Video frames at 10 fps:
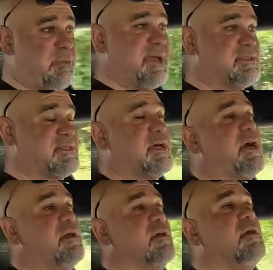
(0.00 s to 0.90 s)
the best
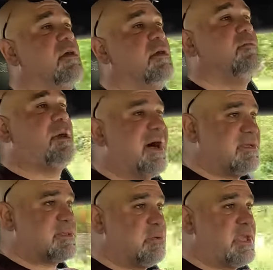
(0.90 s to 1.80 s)
tire
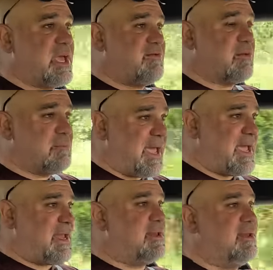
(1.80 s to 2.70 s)
possibly ever
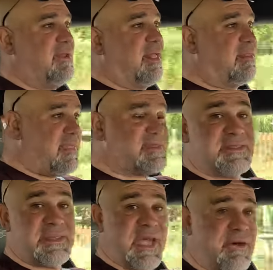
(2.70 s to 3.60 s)
made, and
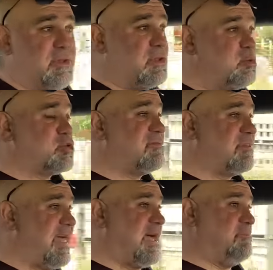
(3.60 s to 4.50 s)
this is the evolution
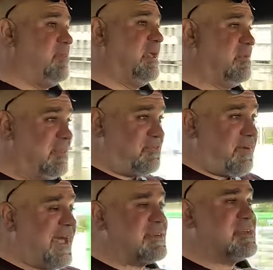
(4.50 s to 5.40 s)
of that. In
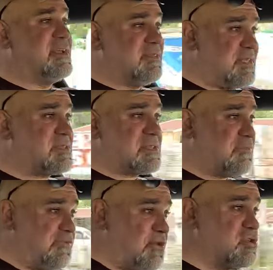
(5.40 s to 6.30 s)
fact, this is
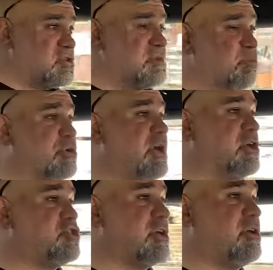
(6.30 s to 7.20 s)
the first
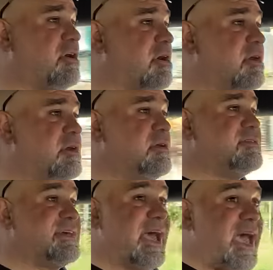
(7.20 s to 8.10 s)
production car
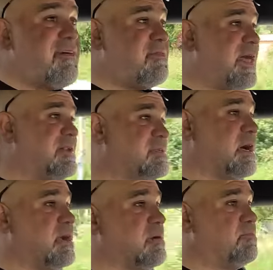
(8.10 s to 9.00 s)
to have that
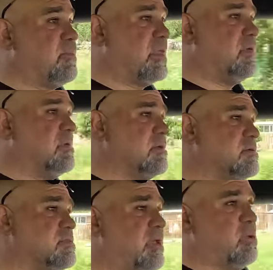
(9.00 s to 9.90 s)
tire.
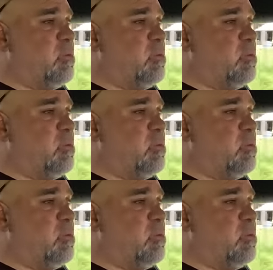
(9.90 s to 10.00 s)
So like,